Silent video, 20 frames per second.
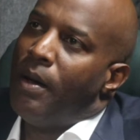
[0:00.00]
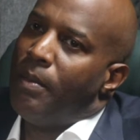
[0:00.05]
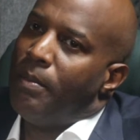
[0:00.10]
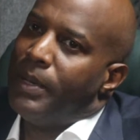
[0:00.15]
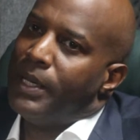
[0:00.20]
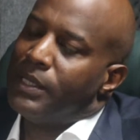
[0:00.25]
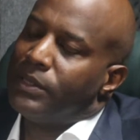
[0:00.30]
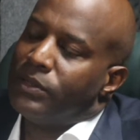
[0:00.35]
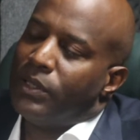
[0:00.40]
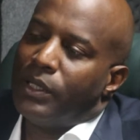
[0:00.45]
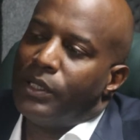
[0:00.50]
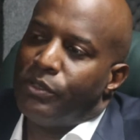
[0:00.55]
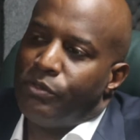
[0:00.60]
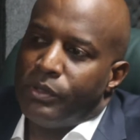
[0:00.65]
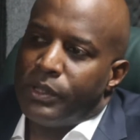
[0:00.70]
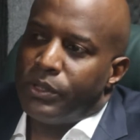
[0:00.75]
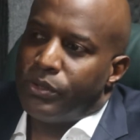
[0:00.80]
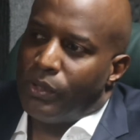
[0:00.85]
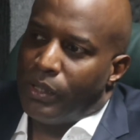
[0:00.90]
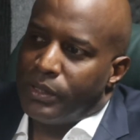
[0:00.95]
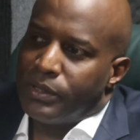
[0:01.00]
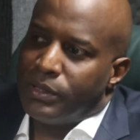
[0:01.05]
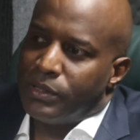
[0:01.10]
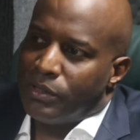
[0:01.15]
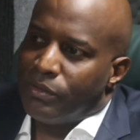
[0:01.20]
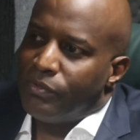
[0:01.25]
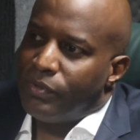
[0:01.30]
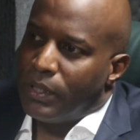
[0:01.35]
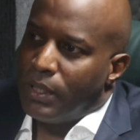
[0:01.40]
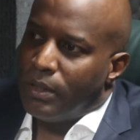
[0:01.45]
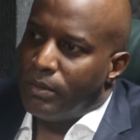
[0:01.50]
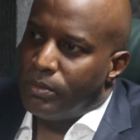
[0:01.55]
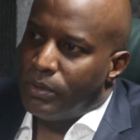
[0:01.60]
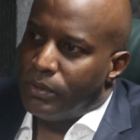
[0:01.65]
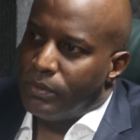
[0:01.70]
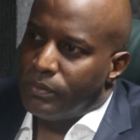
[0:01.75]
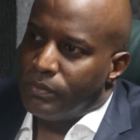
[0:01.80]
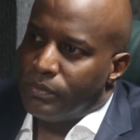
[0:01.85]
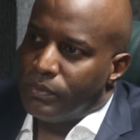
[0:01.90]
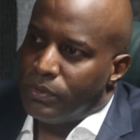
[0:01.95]
Based on the resources
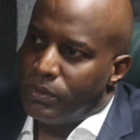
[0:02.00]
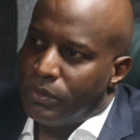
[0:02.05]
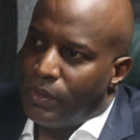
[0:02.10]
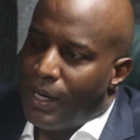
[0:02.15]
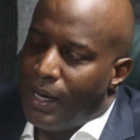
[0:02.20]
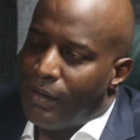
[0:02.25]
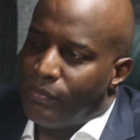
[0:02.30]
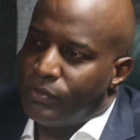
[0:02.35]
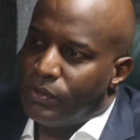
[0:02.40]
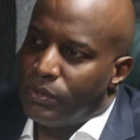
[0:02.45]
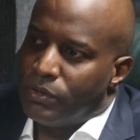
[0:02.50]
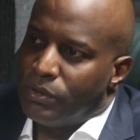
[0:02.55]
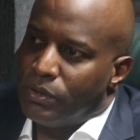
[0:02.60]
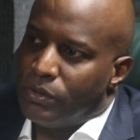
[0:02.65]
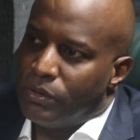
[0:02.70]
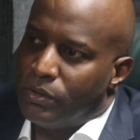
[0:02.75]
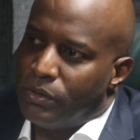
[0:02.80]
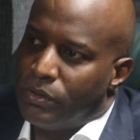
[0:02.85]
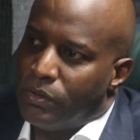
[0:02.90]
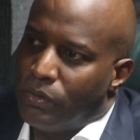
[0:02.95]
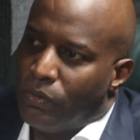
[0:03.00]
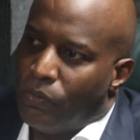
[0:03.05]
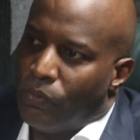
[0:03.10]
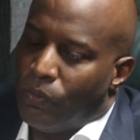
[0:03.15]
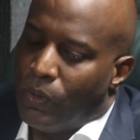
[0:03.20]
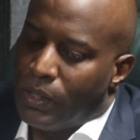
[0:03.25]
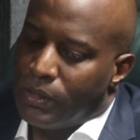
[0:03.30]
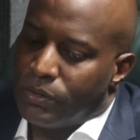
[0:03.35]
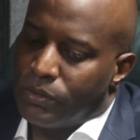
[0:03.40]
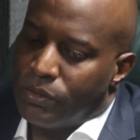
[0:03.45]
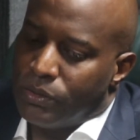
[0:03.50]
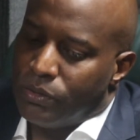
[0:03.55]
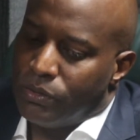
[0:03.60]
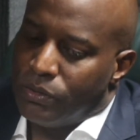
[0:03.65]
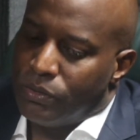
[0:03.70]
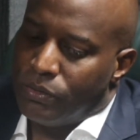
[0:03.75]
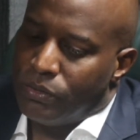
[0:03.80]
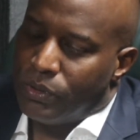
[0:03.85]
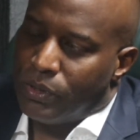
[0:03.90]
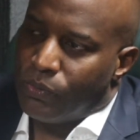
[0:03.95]
available, you have to know what to
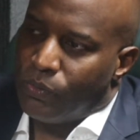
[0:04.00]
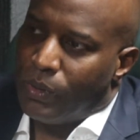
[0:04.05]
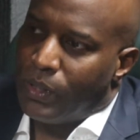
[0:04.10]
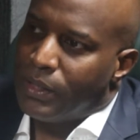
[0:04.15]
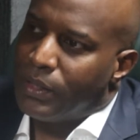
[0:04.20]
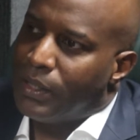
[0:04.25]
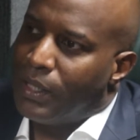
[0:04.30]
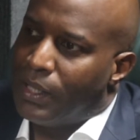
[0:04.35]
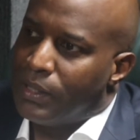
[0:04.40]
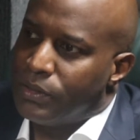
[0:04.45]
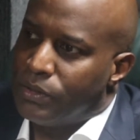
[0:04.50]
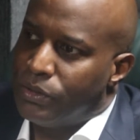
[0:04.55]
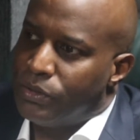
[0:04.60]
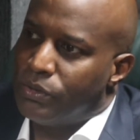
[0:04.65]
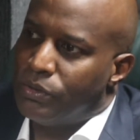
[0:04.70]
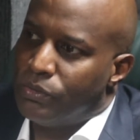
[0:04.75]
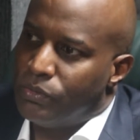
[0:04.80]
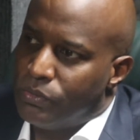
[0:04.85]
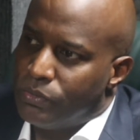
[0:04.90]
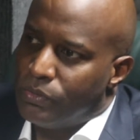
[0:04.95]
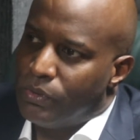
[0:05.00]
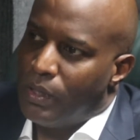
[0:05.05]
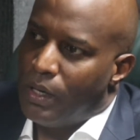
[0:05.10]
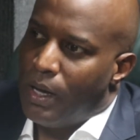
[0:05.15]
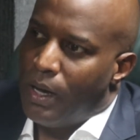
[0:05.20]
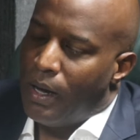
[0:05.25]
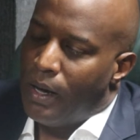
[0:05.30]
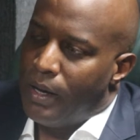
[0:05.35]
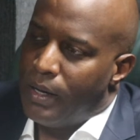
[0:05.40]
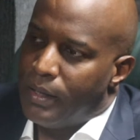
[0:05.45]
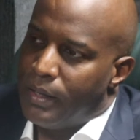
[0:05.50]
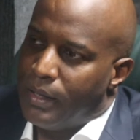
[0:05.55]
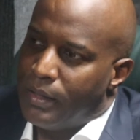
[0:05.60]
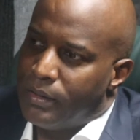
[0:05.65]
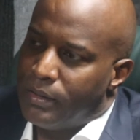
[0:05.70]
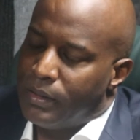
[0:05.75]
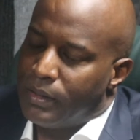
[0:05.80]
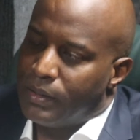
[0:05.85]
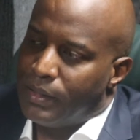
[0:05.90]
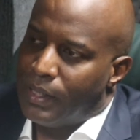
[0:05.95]
do and what not to do. And I
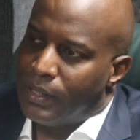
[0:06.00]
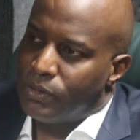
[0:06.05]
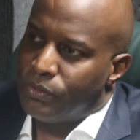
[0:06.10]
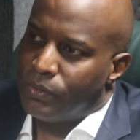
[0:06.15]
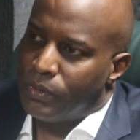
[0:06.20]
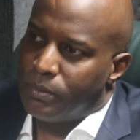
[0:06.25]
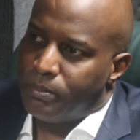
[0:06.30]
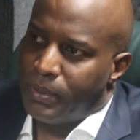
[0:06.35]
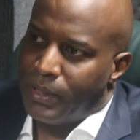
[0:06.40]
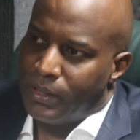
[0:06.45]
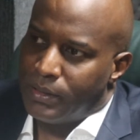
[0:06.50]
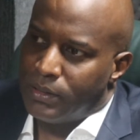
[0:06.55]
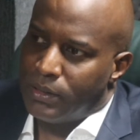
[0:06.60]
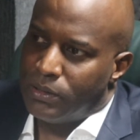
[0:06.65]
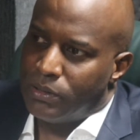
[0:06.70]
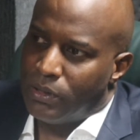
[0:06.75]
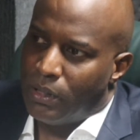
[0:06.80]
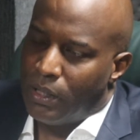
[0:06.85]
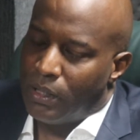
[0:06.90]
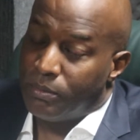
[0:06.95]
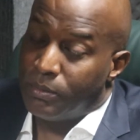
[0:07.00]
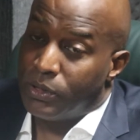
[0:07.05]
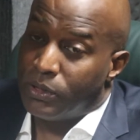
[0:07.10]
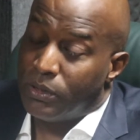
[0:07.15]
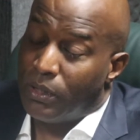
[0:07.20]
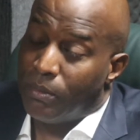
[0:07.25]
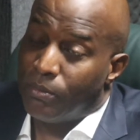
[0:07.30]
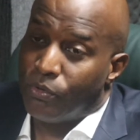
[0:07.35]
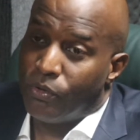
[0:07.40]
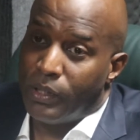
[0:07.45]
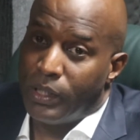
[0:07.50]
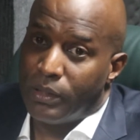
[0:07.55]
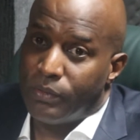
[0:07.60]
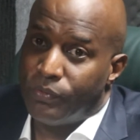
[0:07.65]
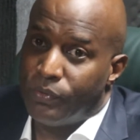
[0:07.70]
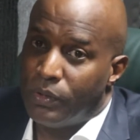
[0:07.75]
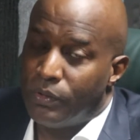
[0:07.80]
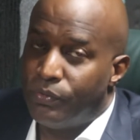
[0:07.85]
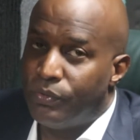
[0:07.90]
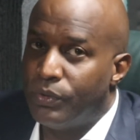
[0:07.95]
think that's what Petty taught me. So I'm
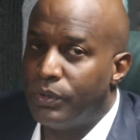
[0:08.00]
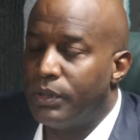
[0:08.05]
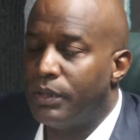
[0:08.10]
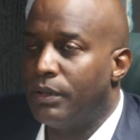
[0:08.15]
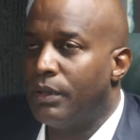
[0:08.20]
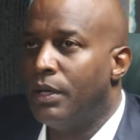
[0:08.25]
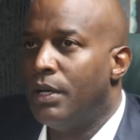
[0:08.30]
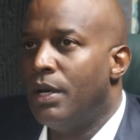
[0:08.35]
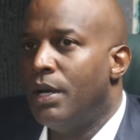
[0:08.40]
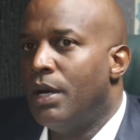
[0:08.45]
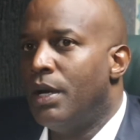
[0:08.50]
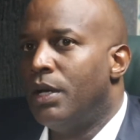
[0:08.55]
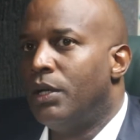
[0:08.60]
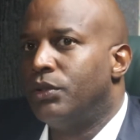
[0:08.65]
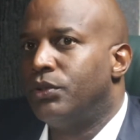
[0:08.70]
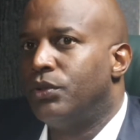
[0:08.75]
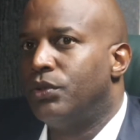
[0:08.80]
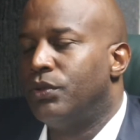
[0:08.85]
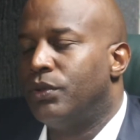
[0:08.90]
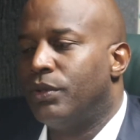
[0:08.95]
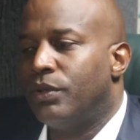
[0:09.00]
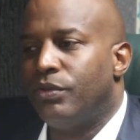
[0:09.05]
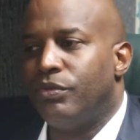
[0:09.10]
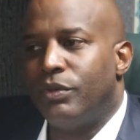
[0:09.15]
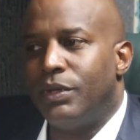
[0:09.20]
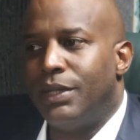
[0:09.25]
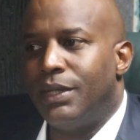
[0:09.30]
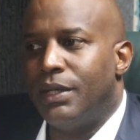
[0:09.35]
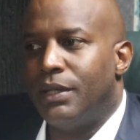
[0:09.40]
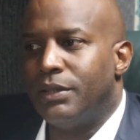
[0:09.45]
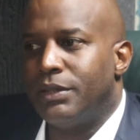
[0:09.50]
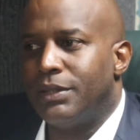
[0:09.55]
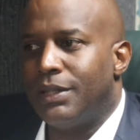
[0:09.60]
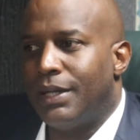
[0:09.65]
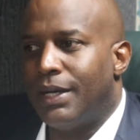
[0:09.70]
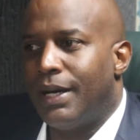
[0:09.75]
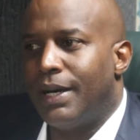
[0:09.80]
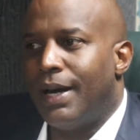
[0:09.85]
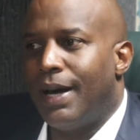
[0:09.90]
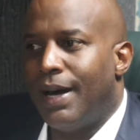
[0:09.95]
grateful for the 2 to 3 years
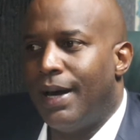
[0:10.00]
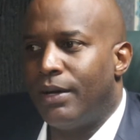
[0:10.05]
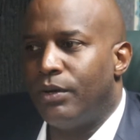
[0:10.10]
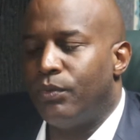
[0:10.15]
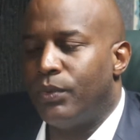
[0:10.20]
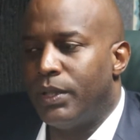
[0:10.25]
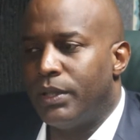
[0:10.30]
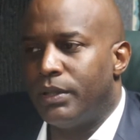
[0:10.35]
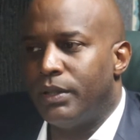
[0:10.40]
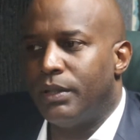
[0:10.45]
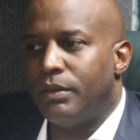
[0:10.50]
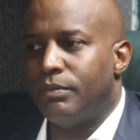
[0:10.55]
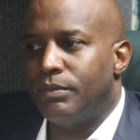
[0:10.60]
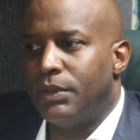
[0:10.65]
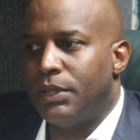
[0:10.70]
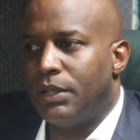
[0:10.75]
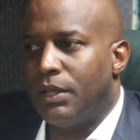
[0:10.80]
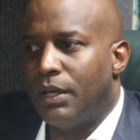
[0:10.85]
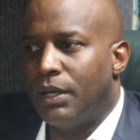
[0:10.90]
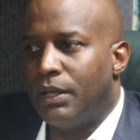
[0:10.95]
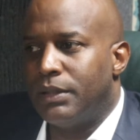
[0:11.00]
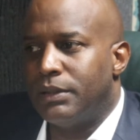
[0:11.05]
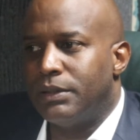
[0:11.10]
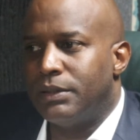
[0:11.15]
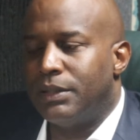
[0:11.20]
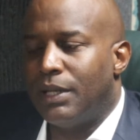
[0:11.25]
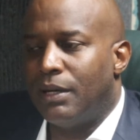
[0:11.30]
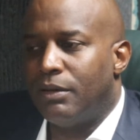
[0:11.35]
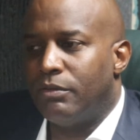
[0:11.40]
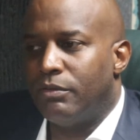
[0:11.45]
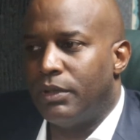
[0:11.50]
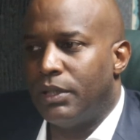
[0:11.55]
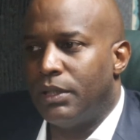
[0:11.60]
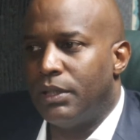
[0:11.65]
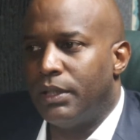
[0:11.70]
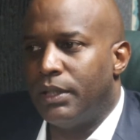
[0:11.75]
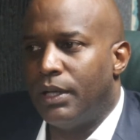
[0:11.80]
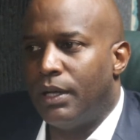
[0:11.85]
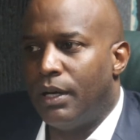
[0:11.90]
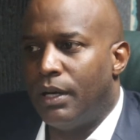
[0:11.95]
that I had with him, because that
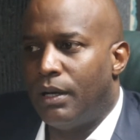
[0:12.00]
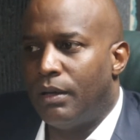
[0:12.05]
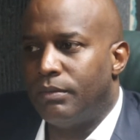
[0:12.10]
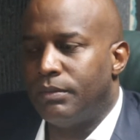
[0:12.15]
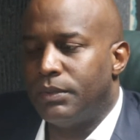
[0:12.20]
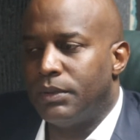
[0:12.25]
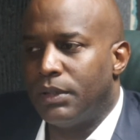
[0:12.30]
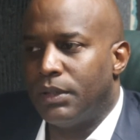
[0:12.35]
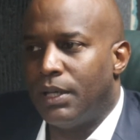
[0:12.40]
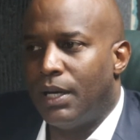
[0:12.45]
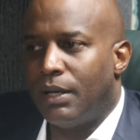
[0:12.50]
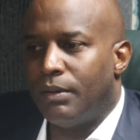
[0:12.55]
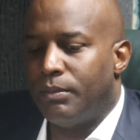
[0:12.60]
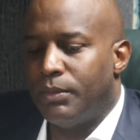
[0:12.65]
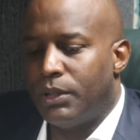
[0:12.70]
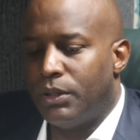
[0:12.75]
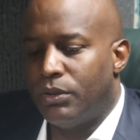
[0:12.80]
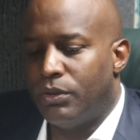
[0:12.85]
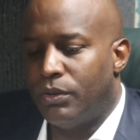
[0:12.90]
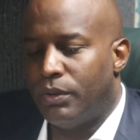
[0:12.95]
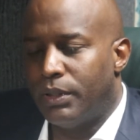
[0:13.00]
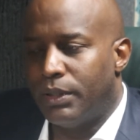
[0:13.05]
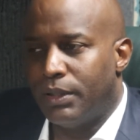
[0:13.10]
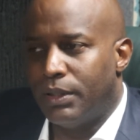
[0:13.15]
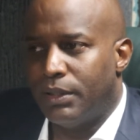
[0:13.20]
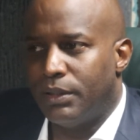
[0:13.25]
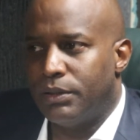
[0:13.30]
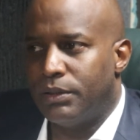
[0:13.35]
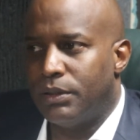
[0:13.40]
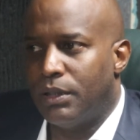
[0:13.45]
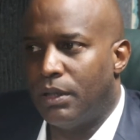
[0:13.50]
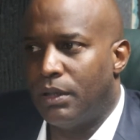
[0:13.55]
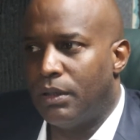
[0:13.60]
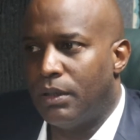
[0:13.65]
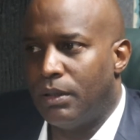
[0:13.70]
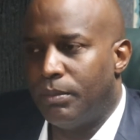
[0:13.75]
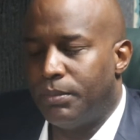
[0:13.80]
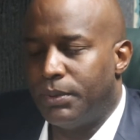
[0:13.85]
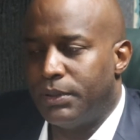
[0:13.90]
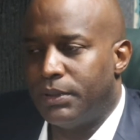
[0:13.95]
really got me going in
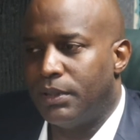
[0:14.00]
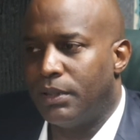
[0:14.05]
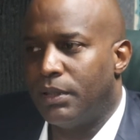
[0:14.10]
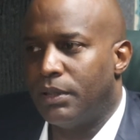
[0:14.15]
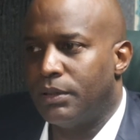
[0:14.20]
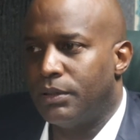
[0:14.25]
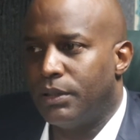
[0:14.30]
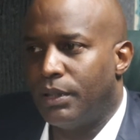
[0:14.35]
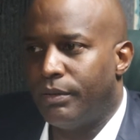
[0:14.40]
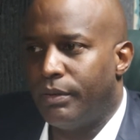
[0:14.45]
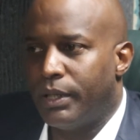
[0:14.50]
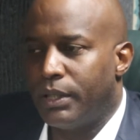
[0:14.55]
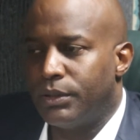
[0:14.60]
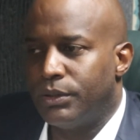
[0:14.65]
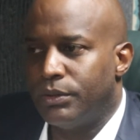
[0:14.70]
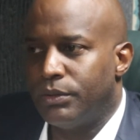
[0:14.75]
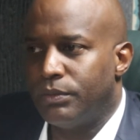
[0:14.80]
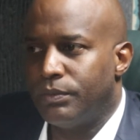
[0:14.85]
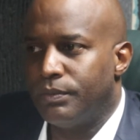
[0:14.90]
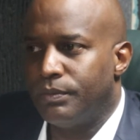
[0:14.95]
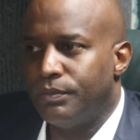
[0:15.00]
a particular direction.